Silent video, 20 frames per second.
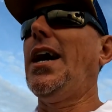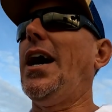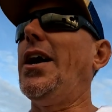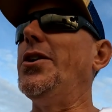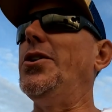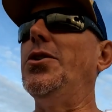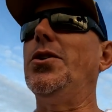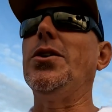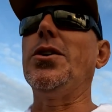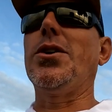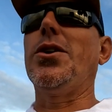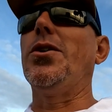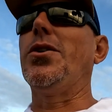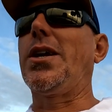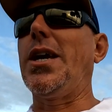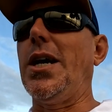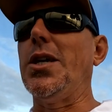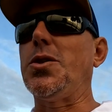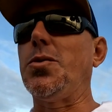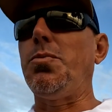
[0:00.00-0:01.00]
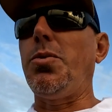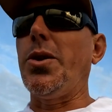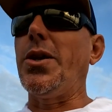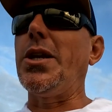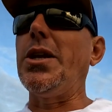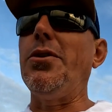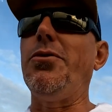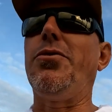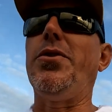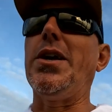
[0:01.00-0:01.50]
How you can go catch
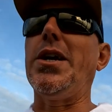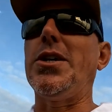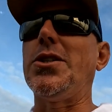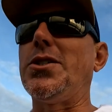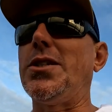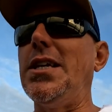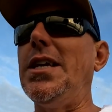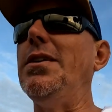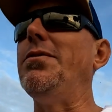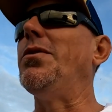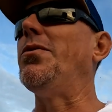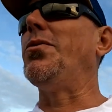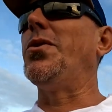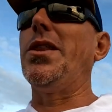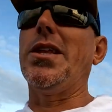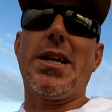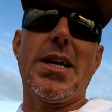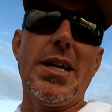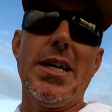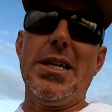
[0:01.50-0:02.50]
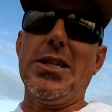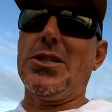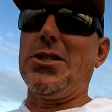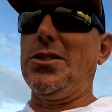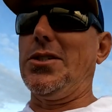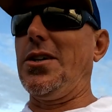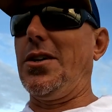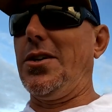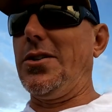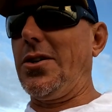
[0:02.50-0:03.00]
plenty of fish even when the
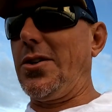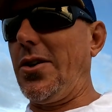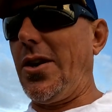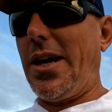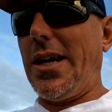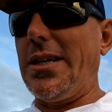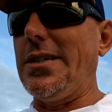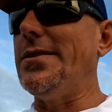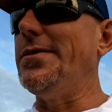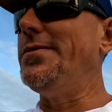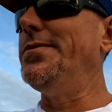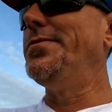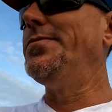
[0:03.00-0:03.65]
conditions aren't great.